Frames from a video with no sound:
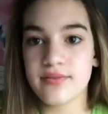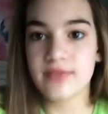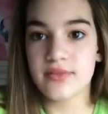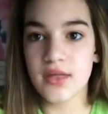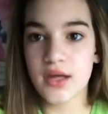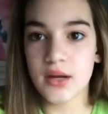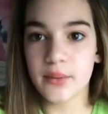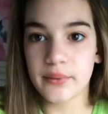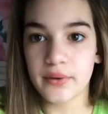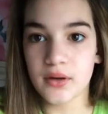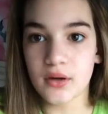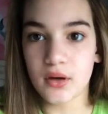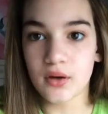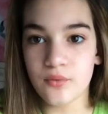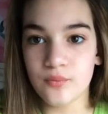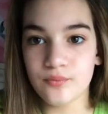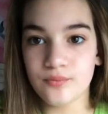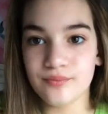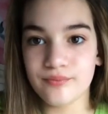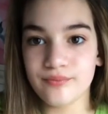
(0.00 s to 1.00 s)
There we go.
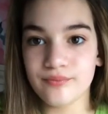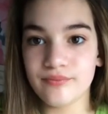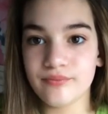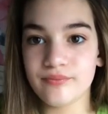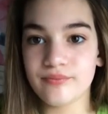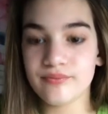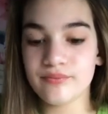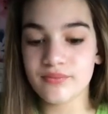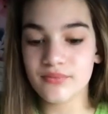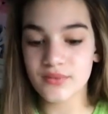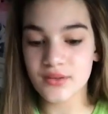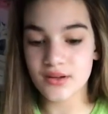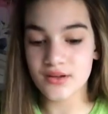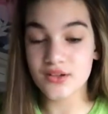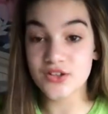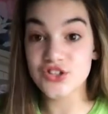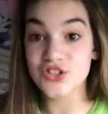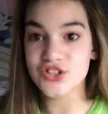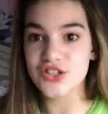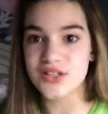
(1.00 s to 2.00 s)

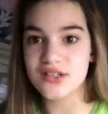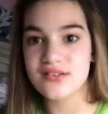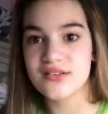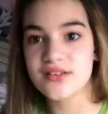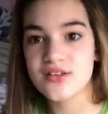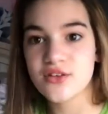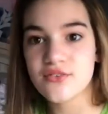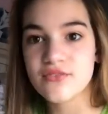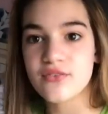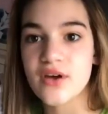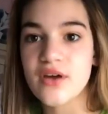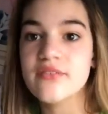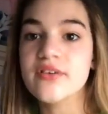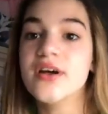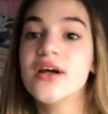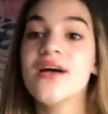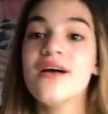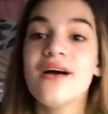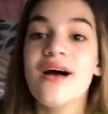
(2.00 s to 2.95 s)
Jeez, it took forever.